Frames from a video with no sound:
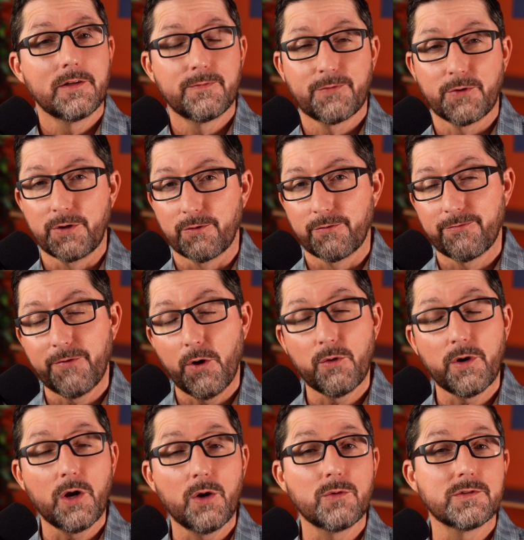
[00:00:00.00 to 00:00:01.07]
for your
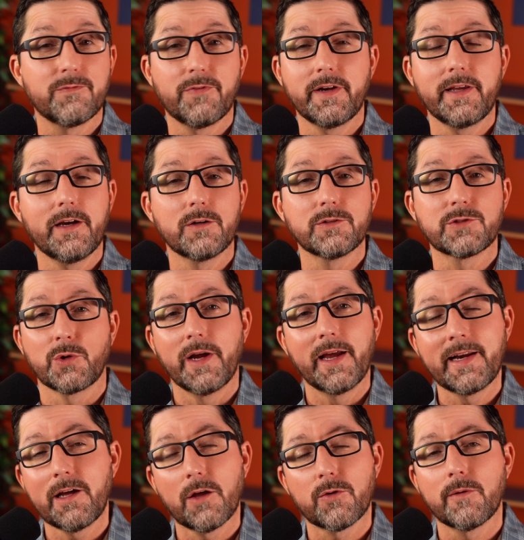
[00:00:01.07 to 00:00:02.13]
photos, videos, or
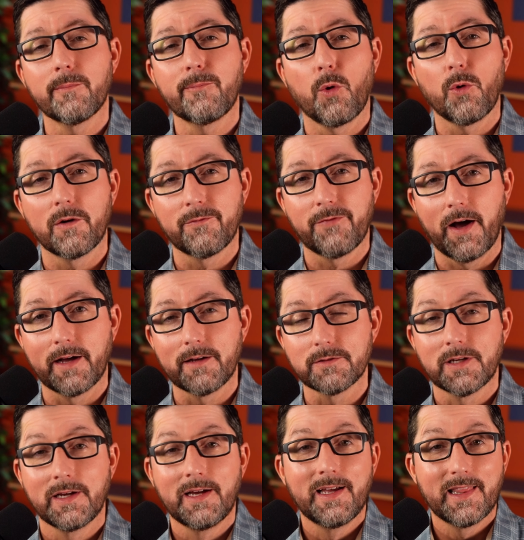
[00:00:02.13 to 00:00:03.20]
any other important files,